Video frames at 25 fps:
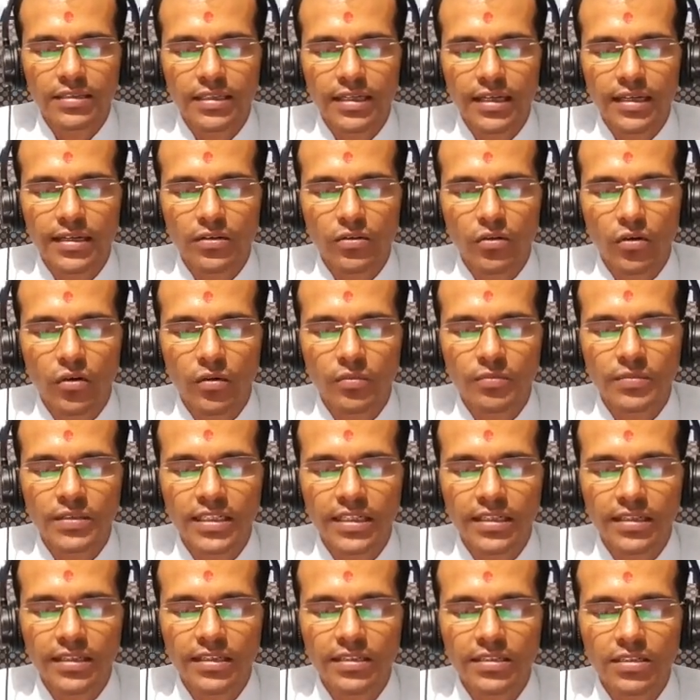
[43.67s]
Set
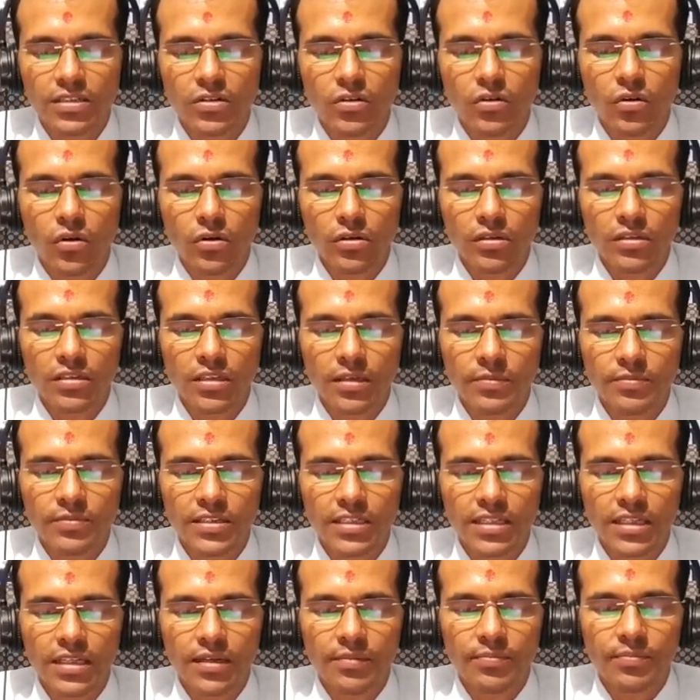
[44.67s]
object is not
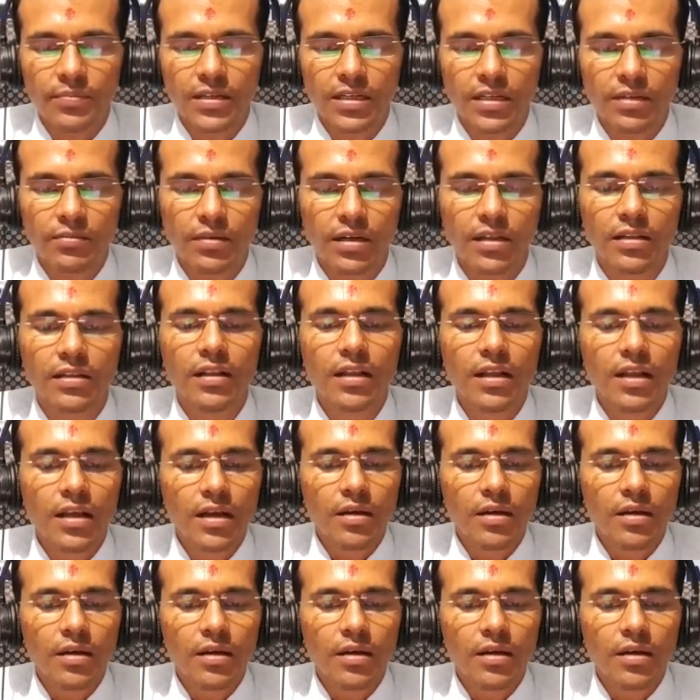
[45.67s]
subscriptable,